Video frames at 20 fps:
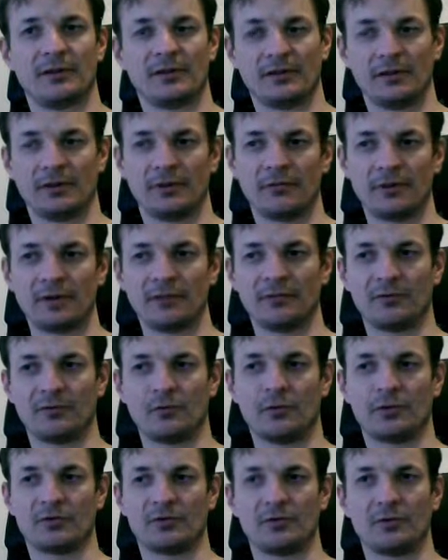
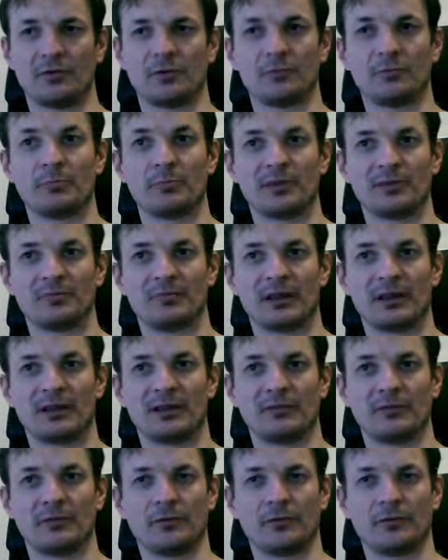irrelevant what your
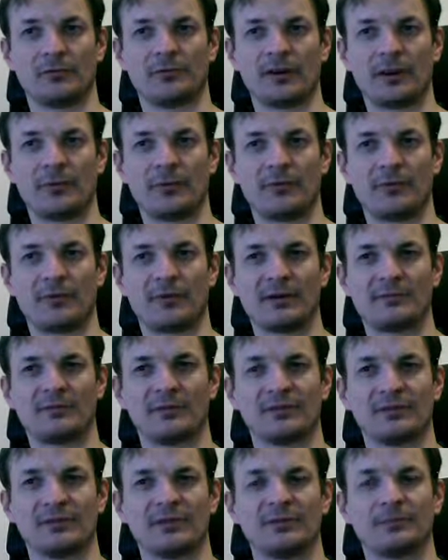perspective or your frame of
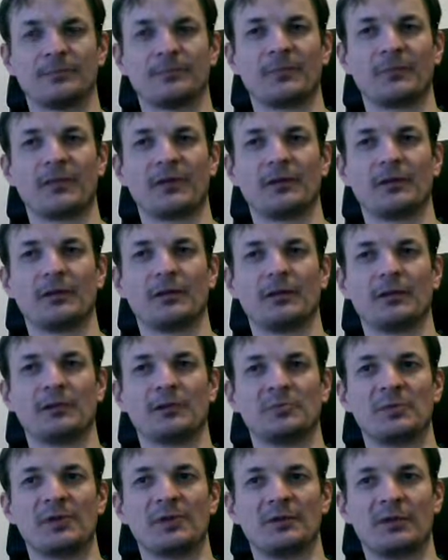reference is, the
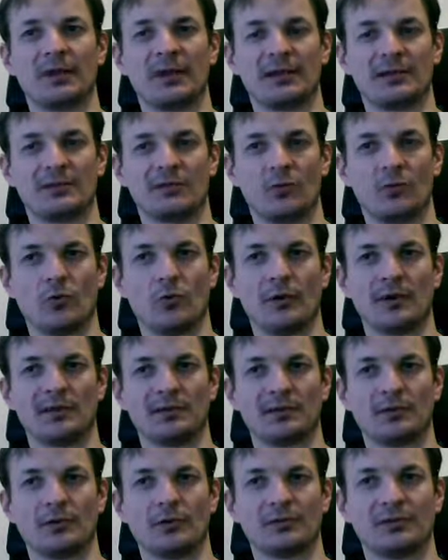speed of light is
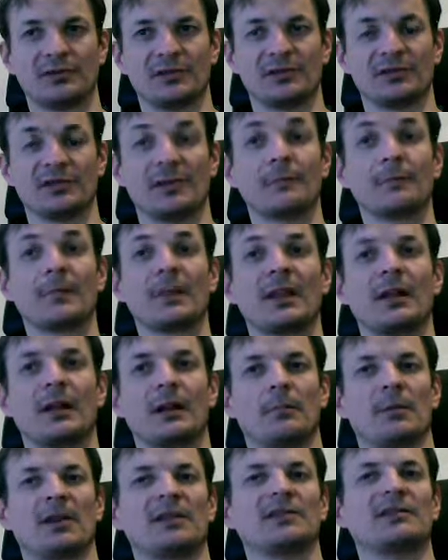always constant.
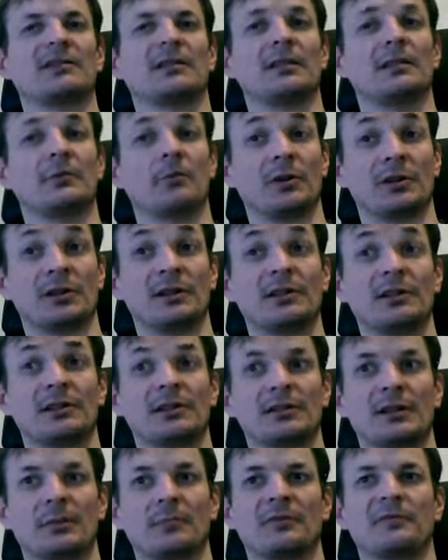And basically what he
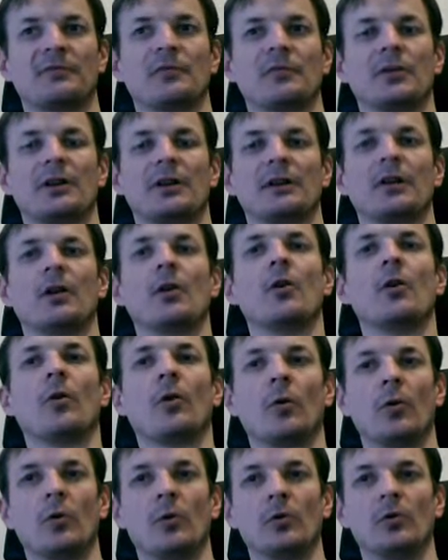said before, that
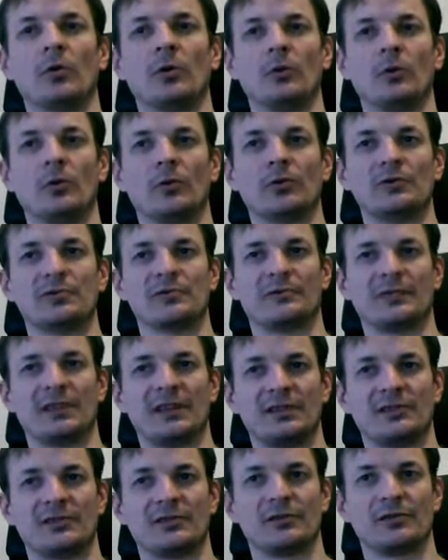all the laws of
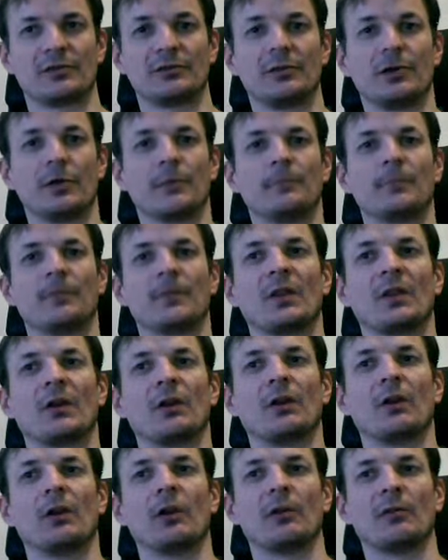nature
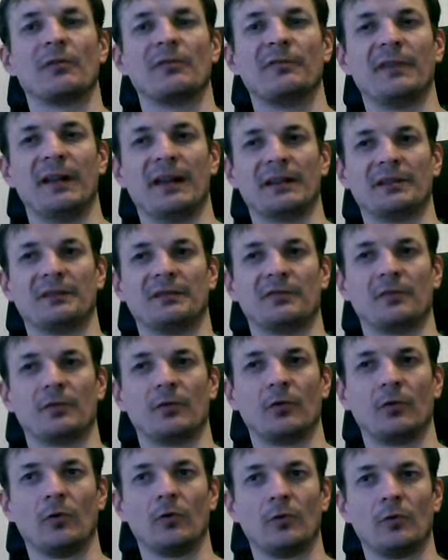are valid for
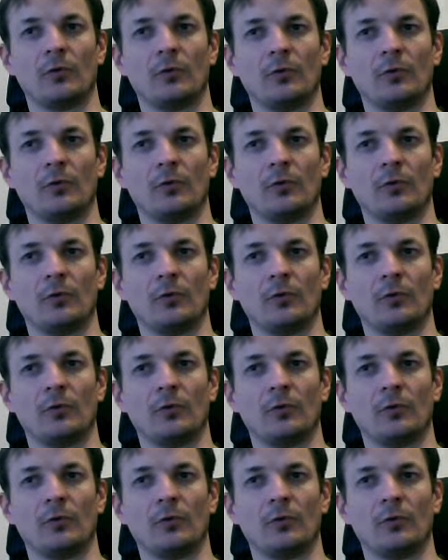all